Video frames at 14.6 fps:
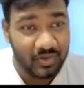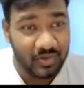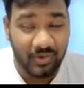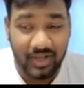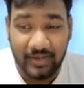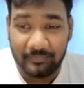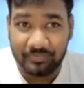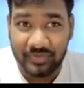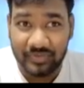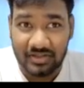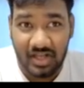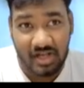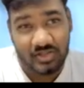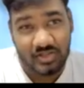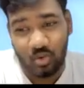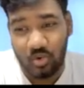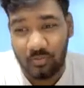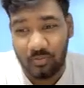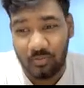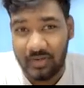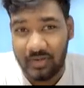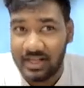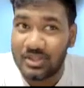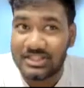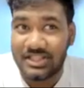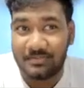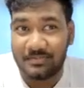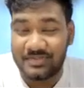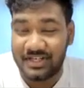Okay, there are so many closed
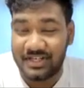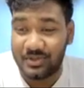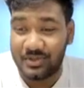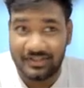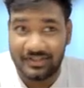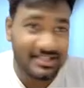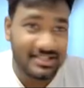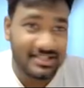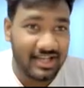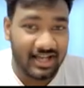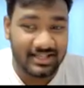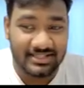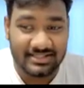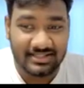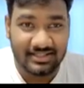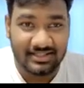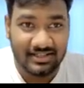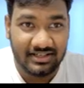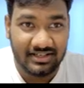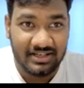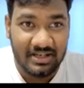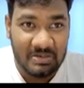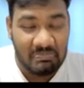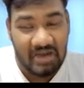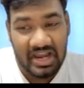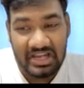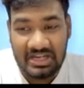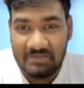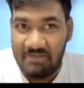substitutes for this class.
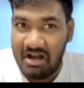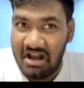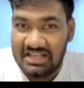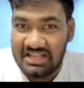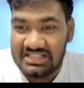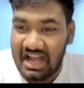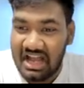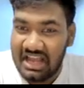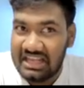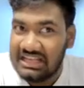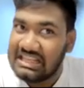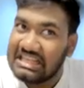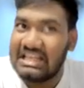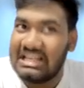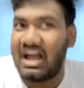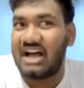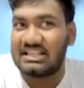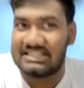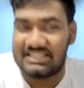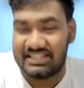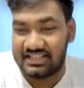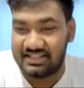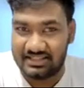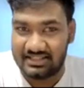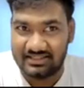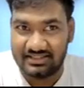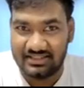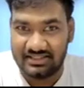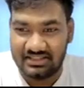My demand is highly elastic.
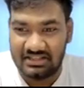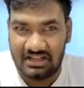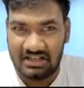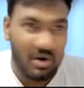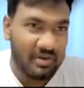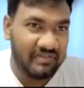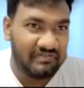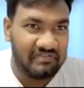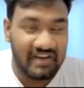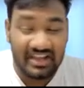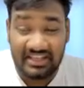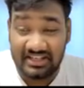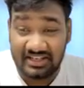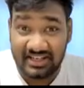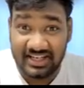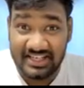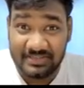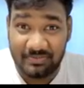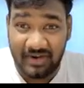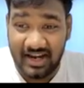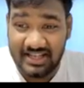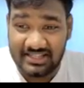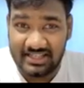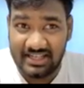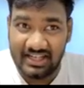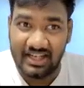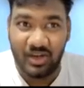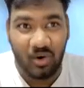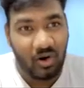Now, if I increase price a
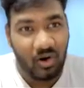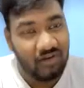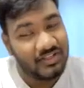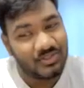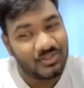little, you all will